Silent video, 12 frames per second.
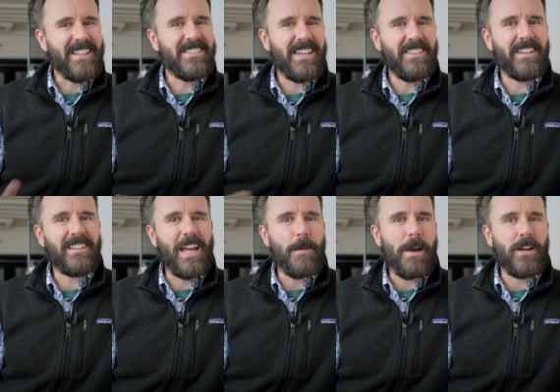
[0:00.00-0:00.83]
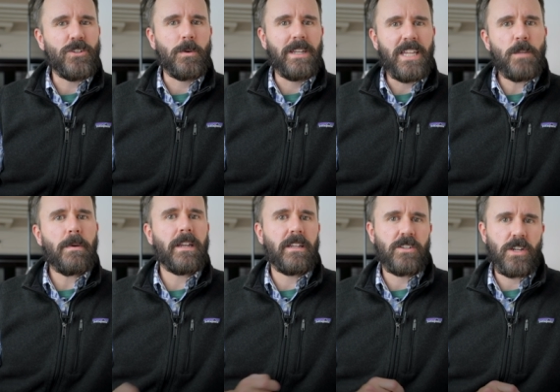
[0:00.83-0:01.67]
can send the claim out to an
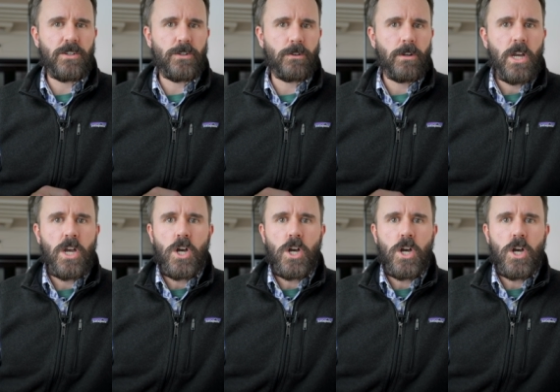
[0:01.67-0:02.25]
independent adjuster